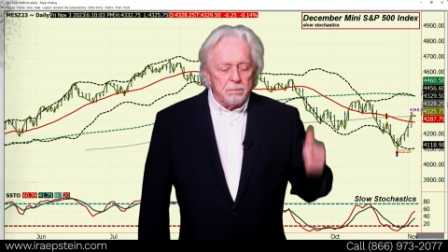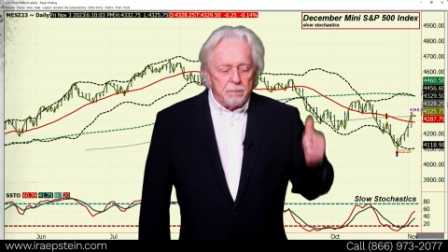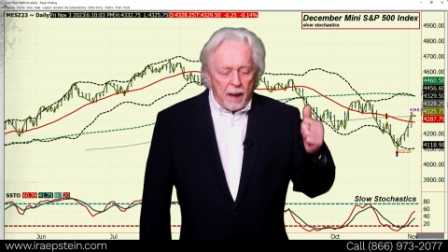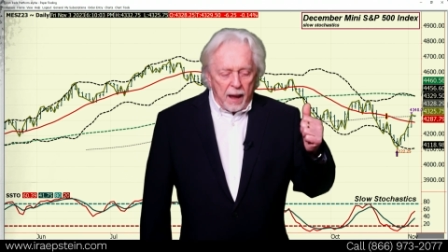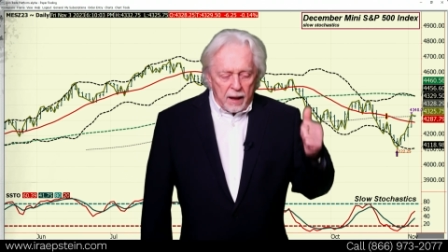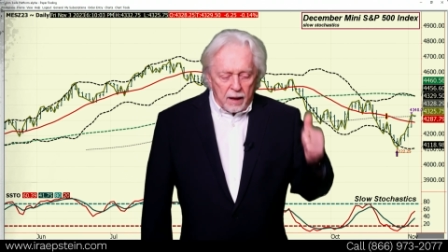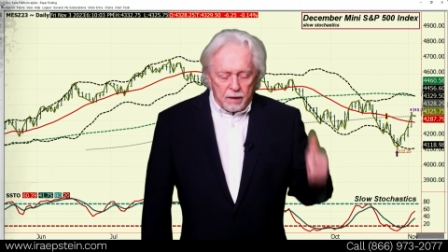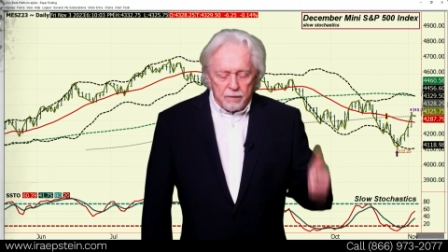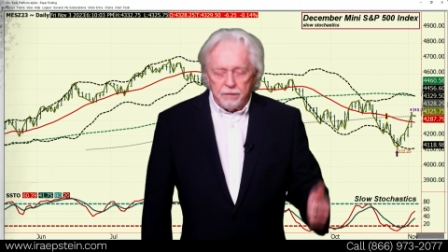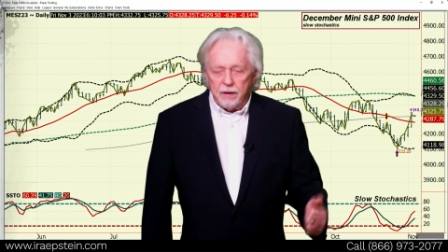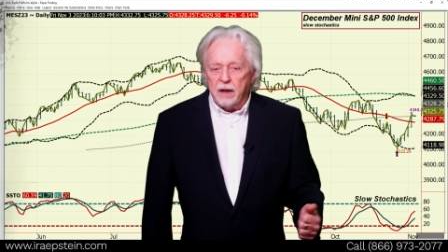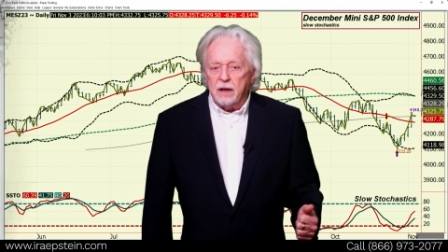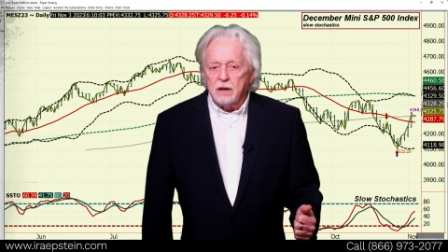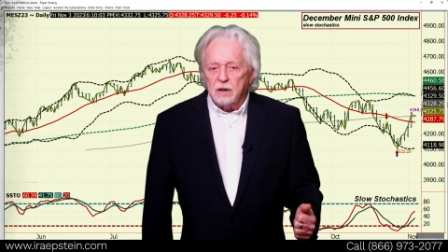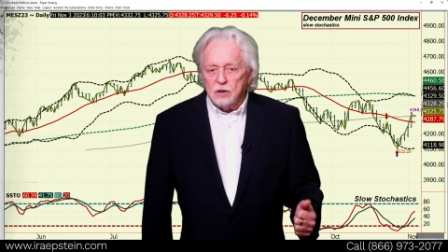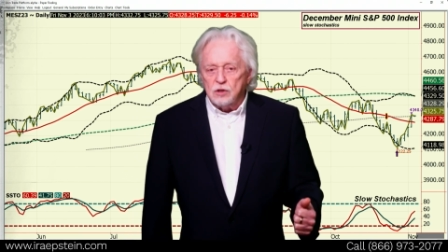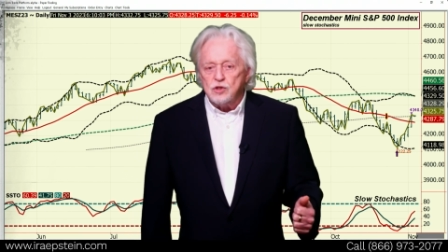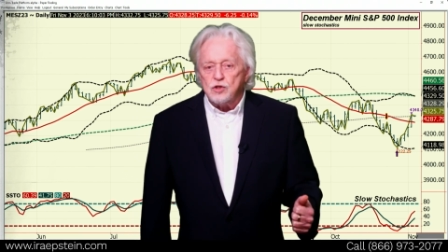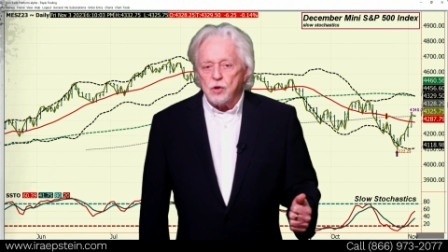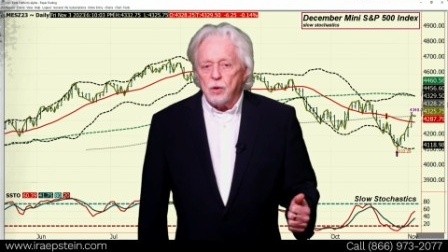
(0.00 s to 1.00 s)
Bank of
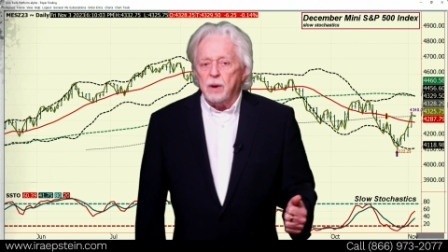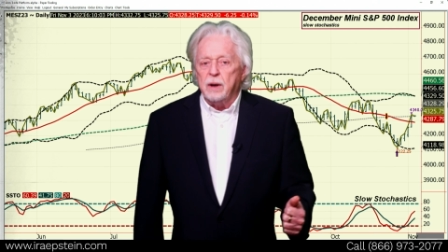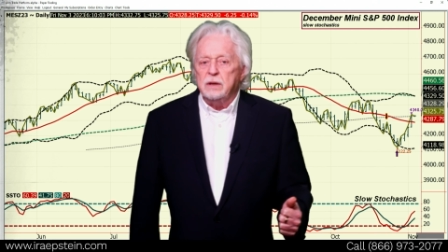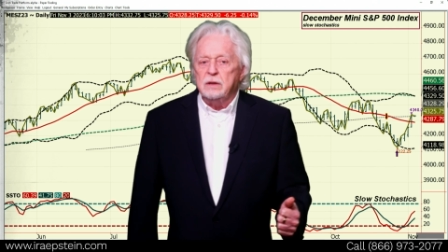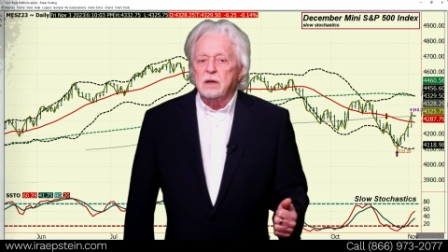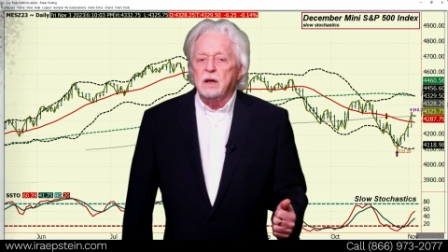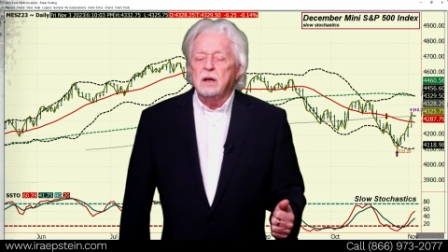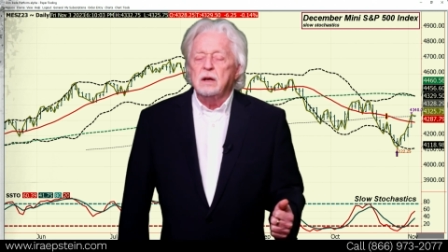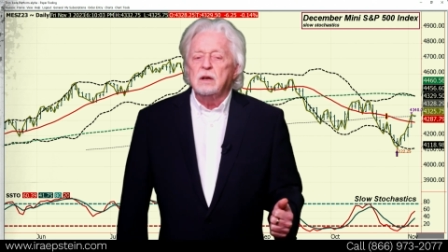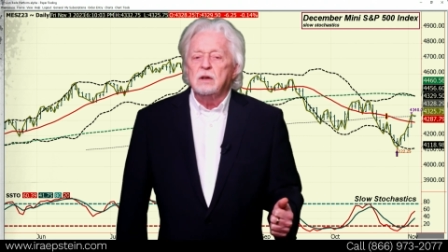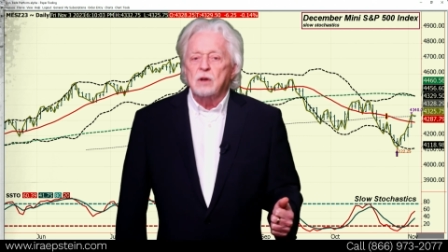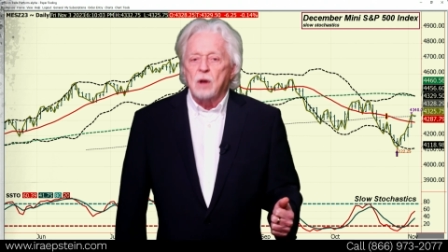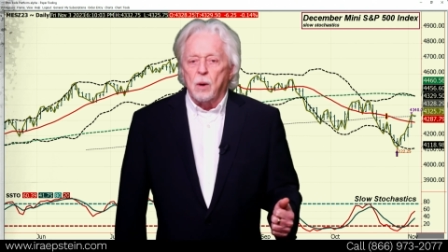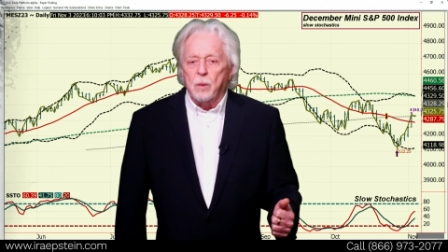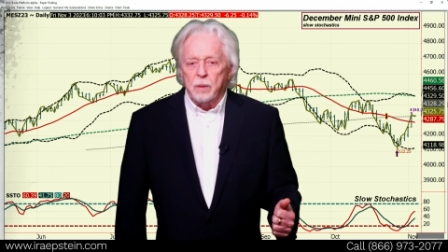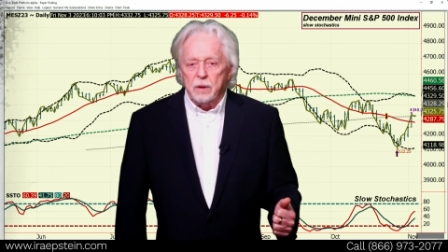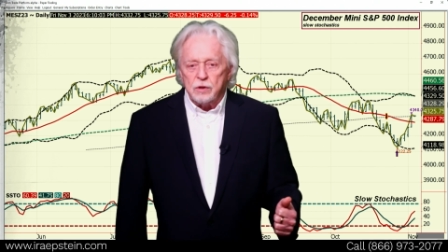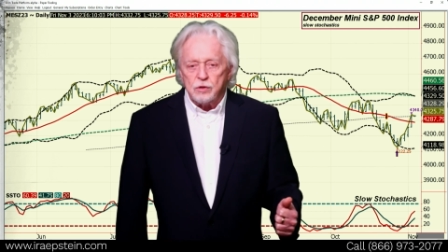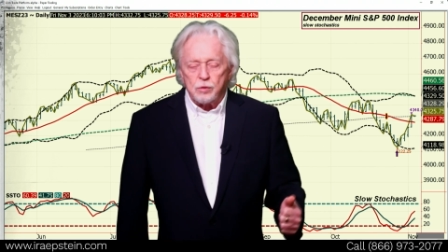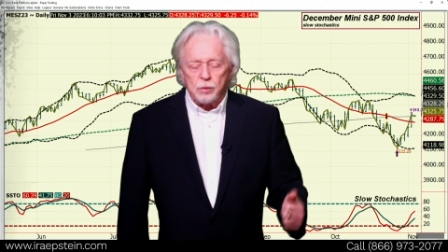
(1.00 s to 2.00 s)
England joined in,
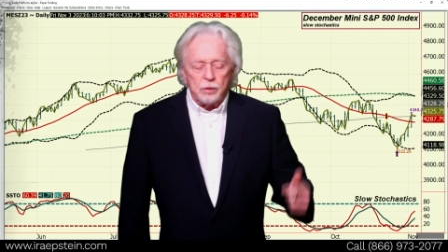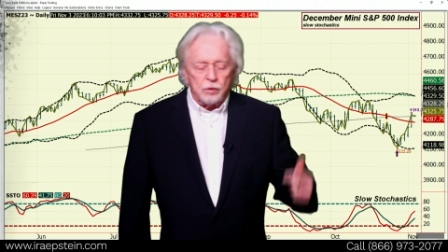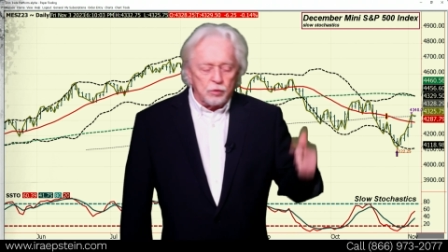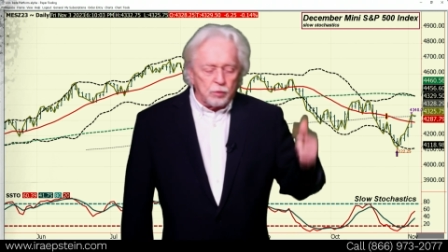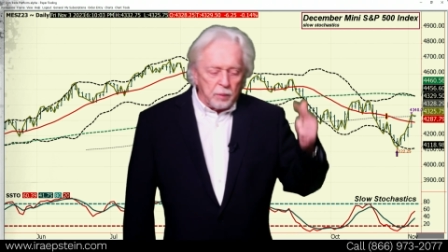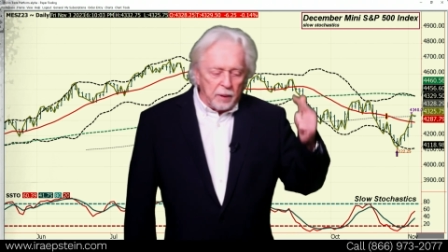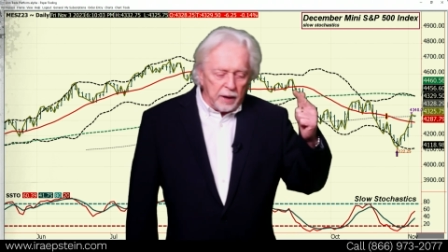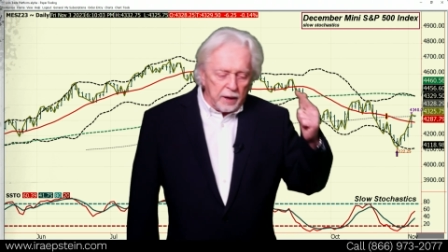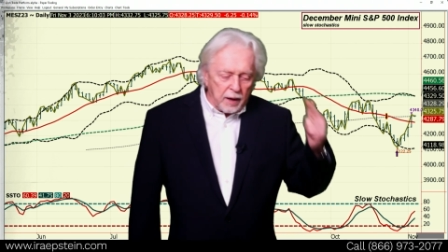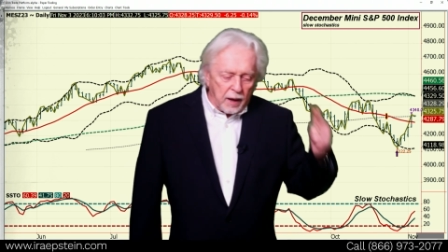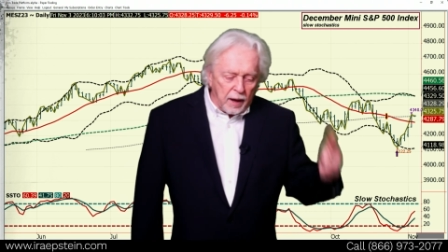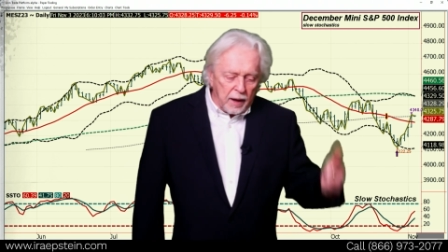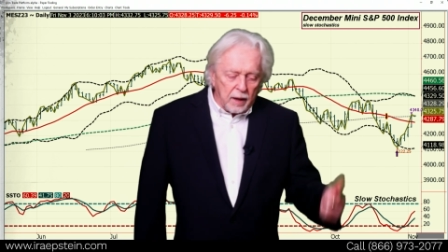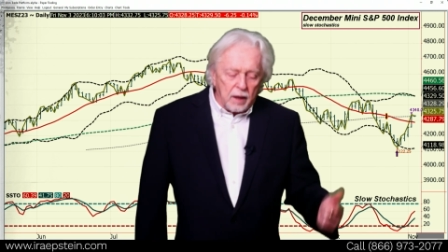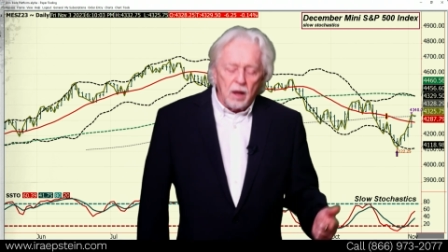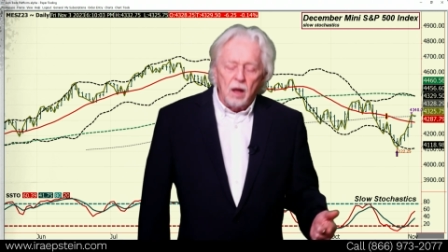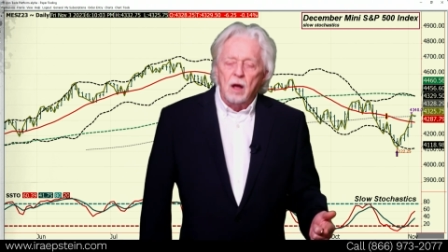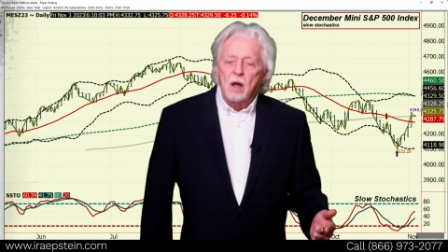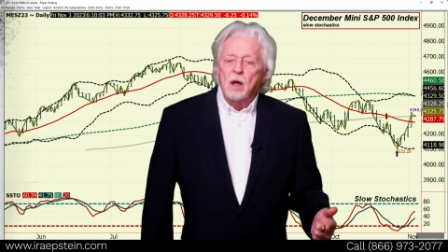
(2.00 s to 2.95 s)
no interest rate hike.